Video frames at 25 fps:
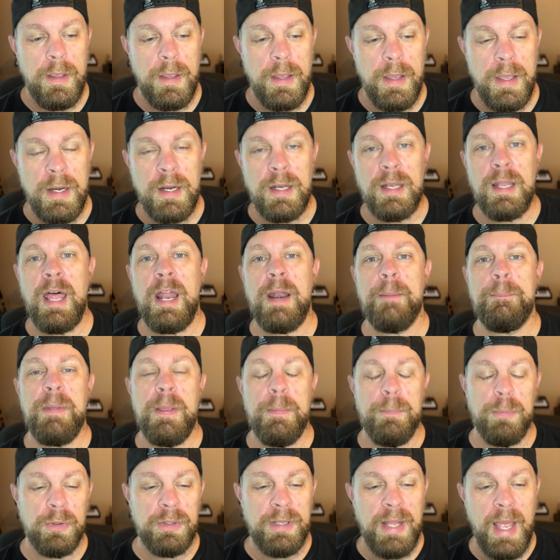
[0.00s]
And a lot of
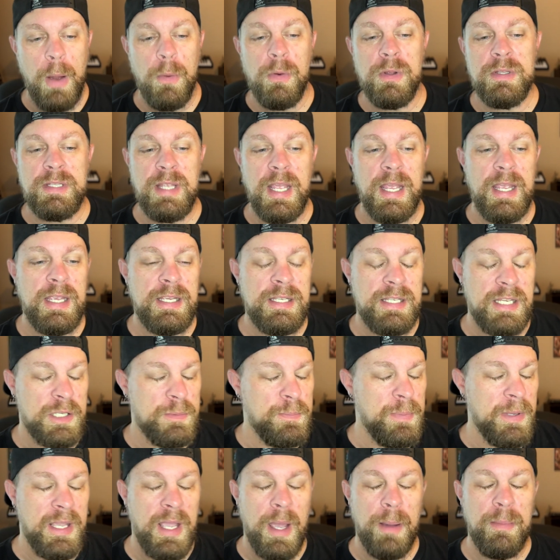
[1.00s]
people nowadays, it's
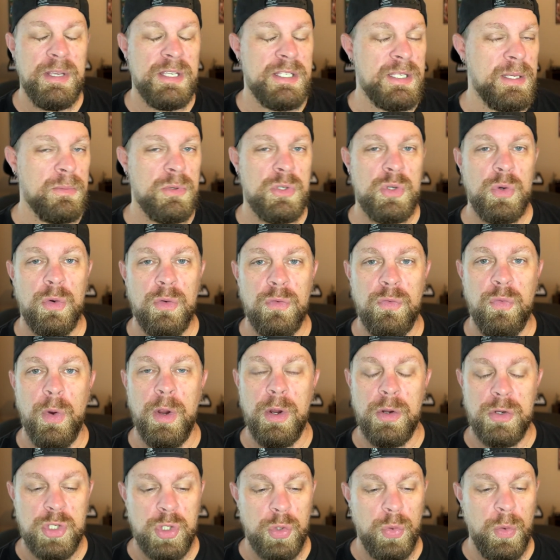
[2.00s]
becoming some sort of
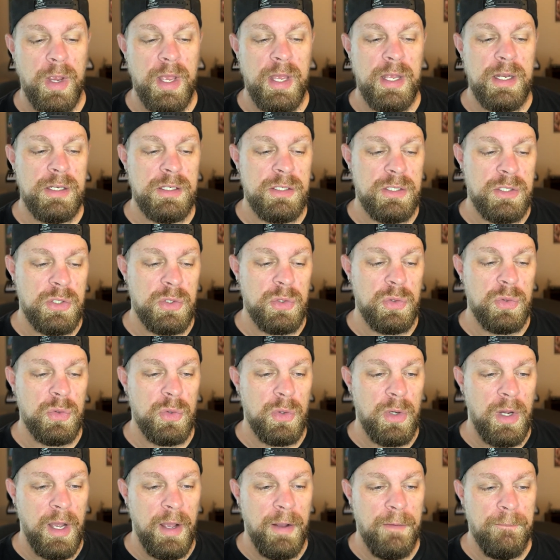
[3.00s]
weird trend
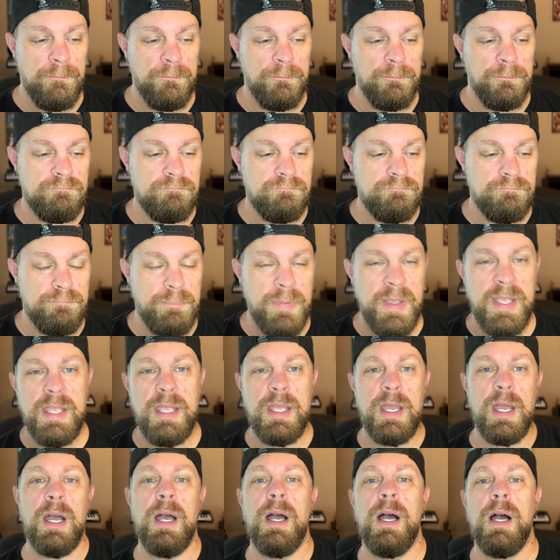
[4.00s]
to um,
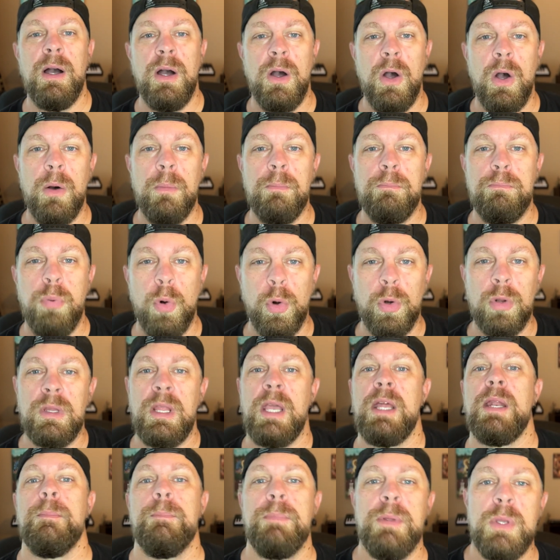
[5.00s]
be uh,
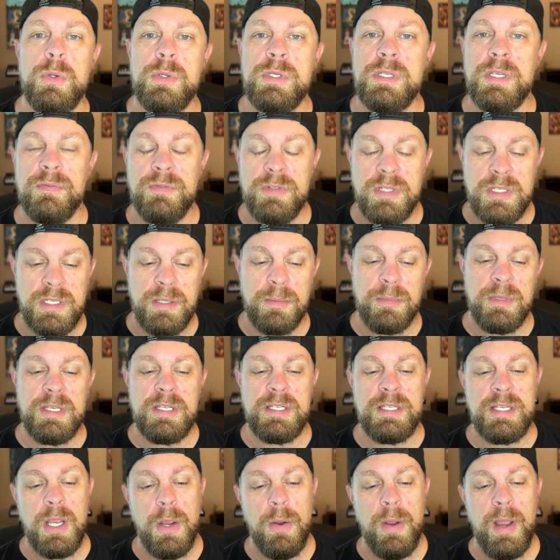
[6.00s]
borderline abusive to some of
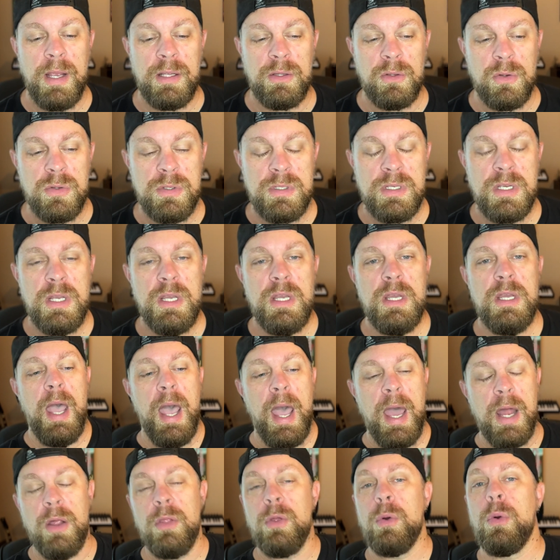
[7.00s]
these scare actors
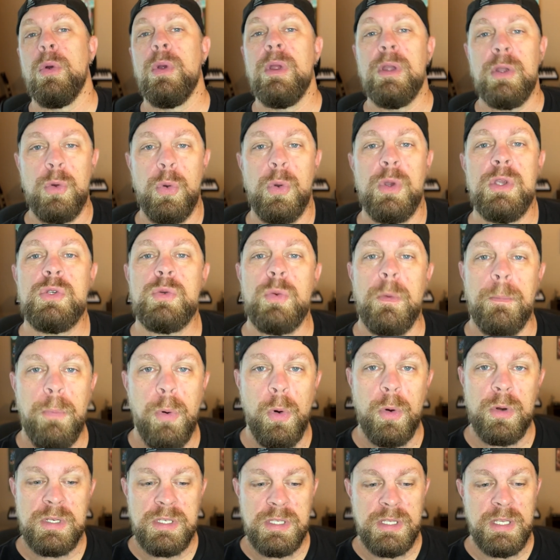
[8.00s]
I know there were increased
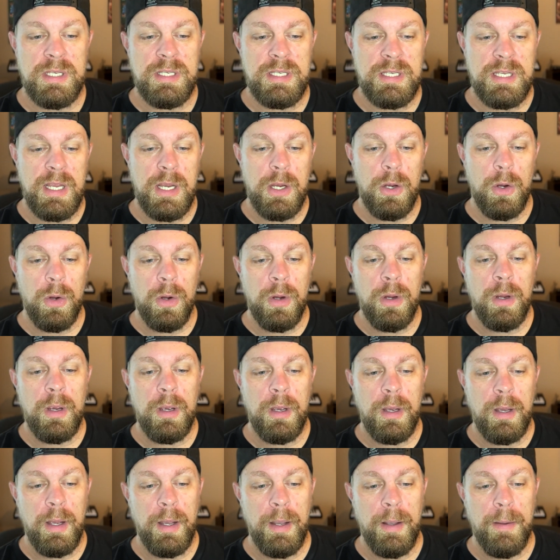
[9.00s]
reports this year
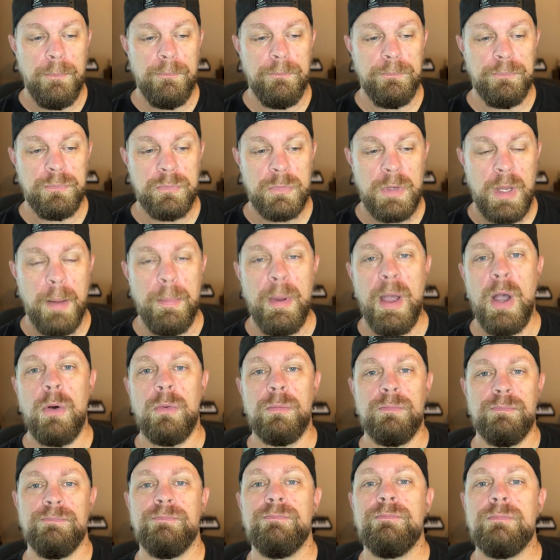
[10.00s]
um,
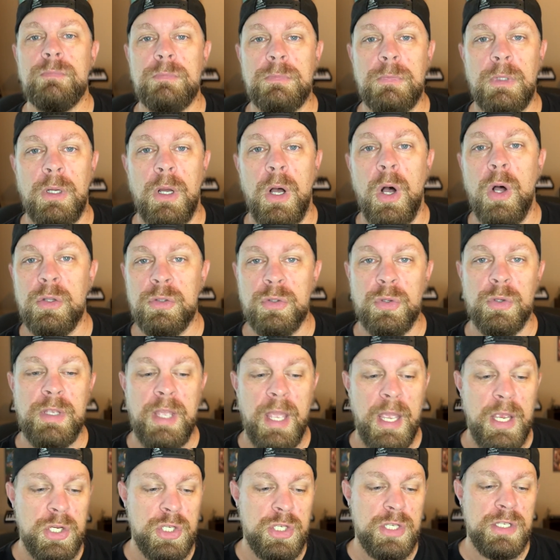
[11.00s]
about
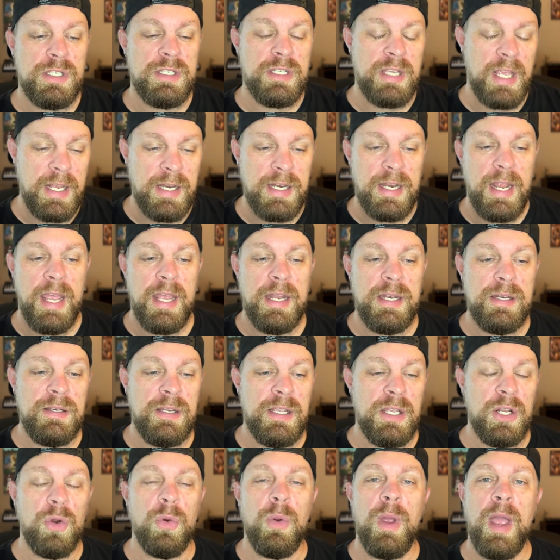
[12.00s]
altercations and, and
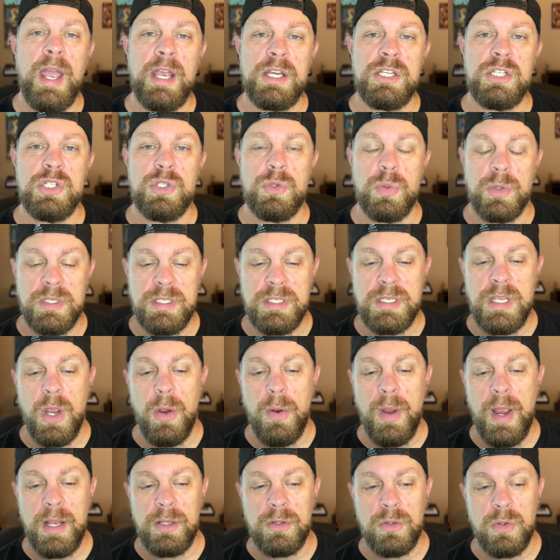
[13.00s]
interactions with
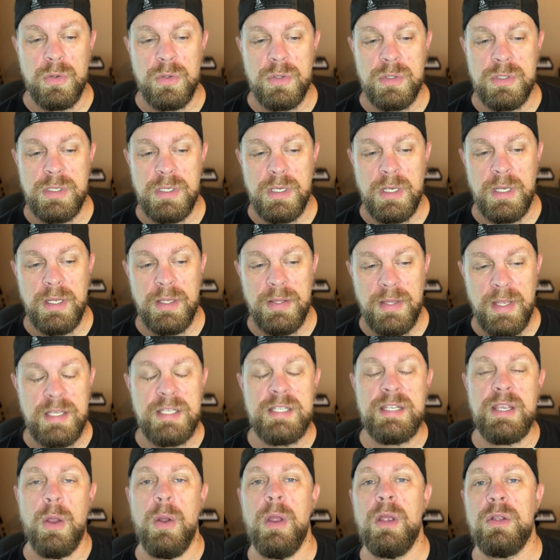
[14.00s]
scare actors uh, that
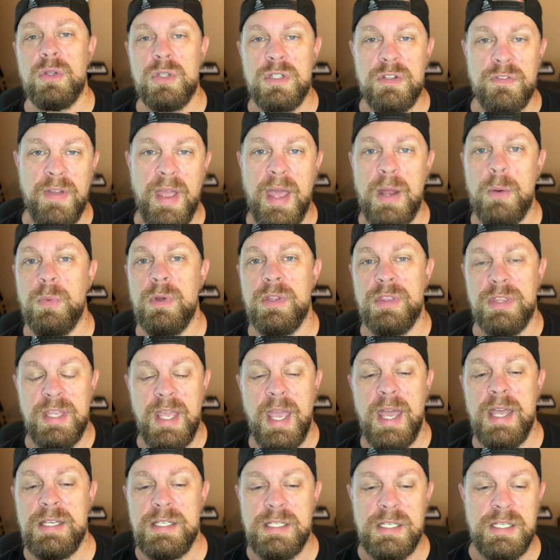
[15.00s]
scare actors have had with
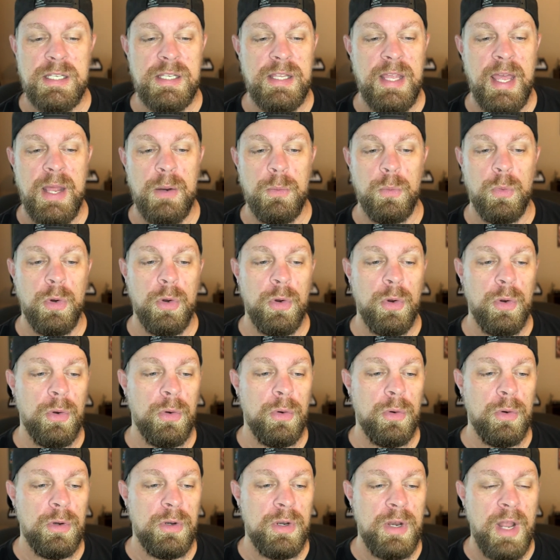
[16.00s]
guests that
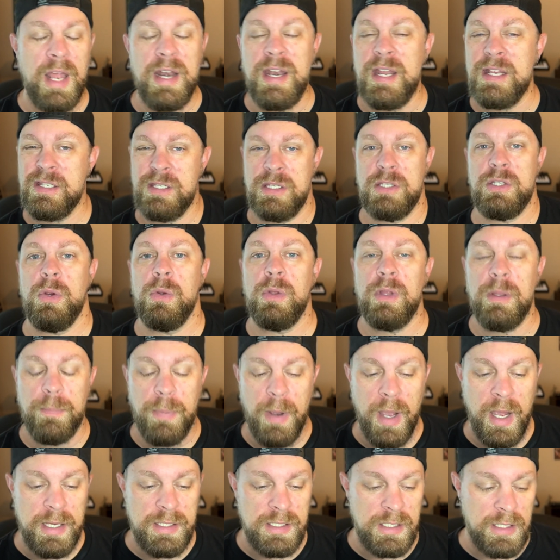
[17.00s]
were not necessarily
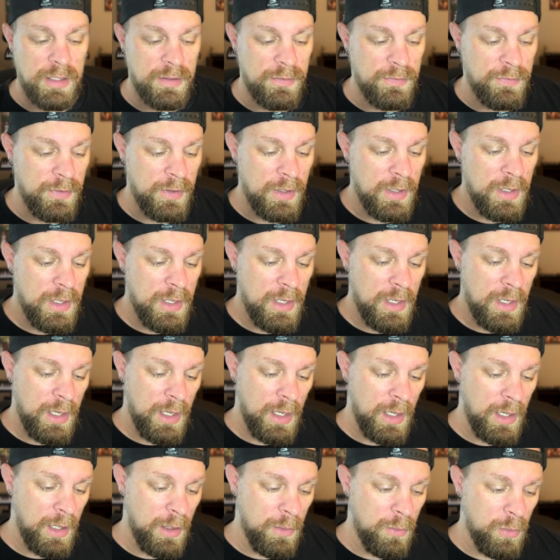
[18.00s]
positive,
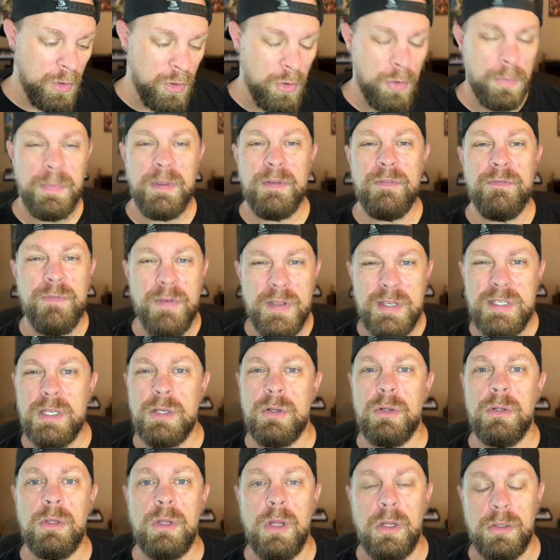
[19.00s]
uh, whether it be
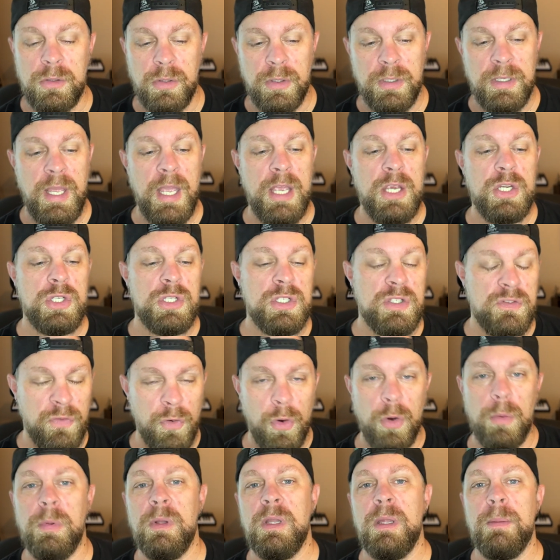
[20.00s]
physical altercations,
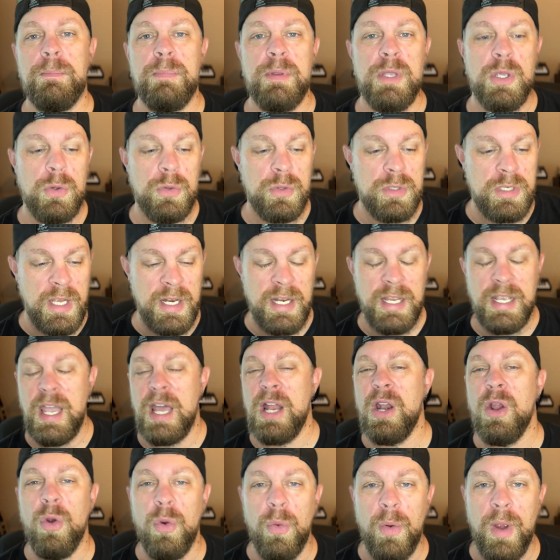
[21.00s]
verbal abuse, any
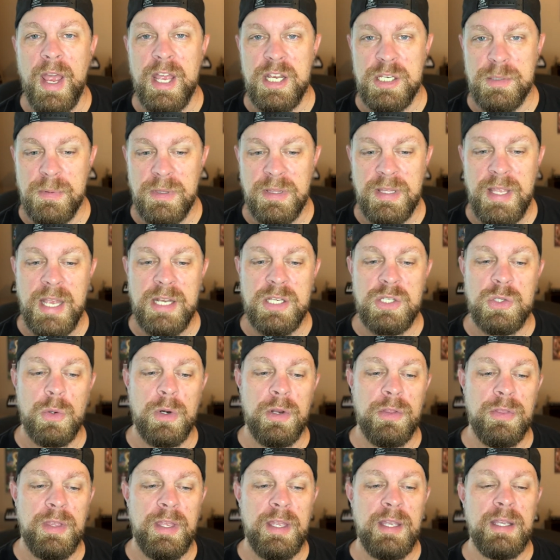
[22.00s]
kind of harassment, that sort
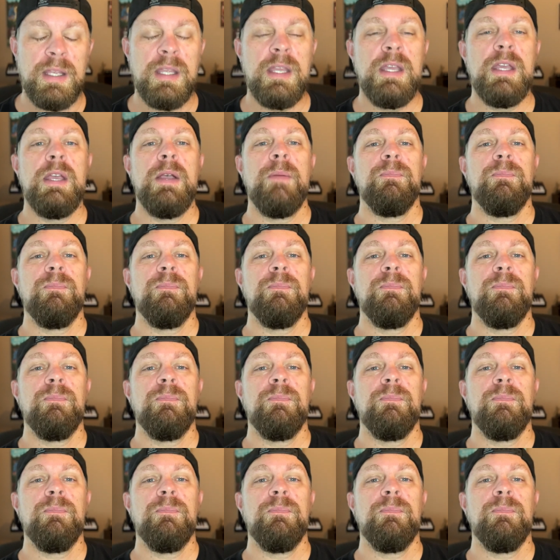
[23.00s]
of thing.